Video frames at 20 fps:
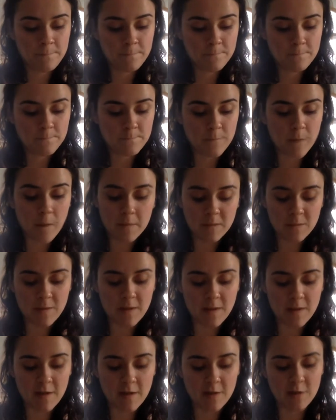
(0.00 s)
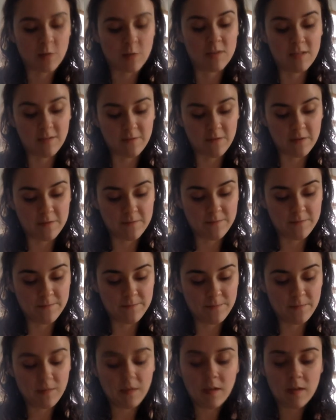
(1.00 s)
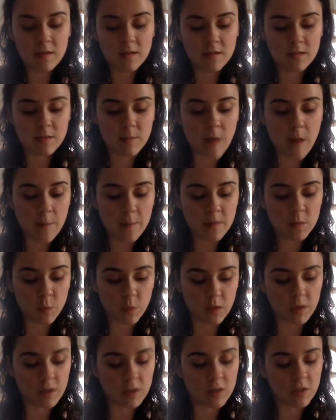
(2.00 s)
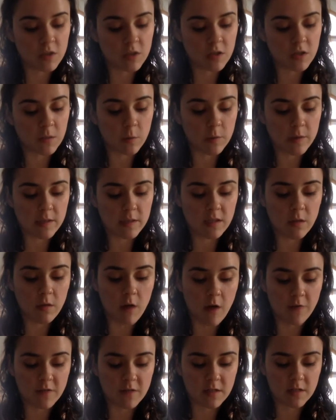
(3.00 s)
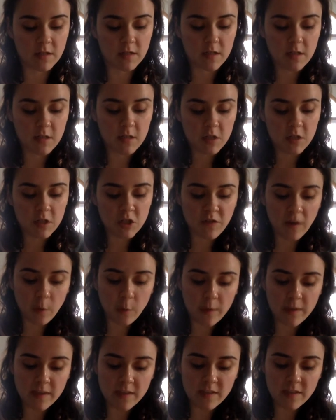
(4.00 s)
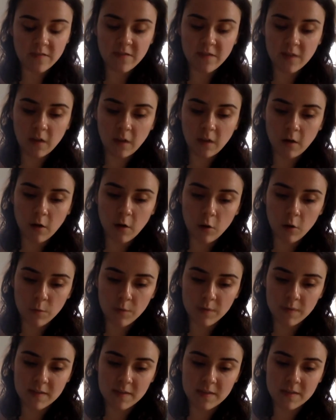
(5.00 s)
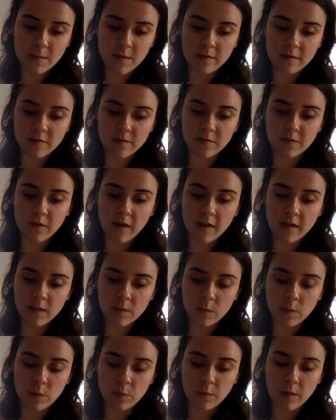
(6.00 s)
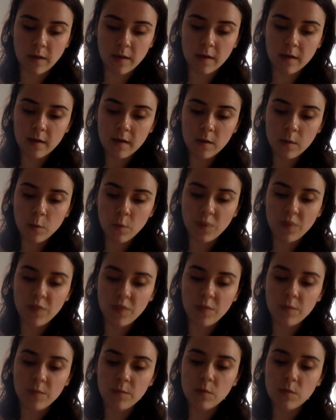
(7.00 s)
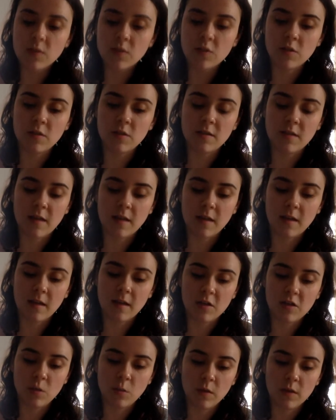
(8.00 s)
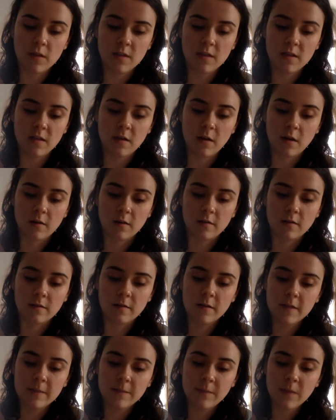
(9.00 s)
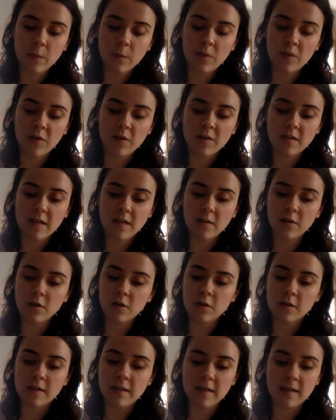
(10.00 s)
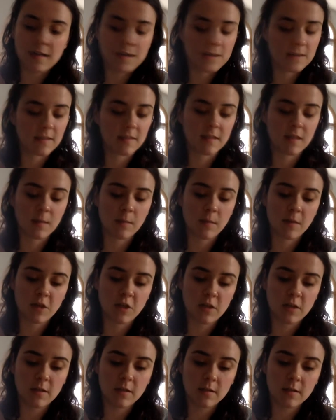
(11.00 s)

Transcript: Mama's magic was different. Since Papa's work took him away so often, she found ways to fill our home with the smells of fried sweetbread, with the music she sang as she worked in the garden, and with her tender goodnight kisses on my cheek.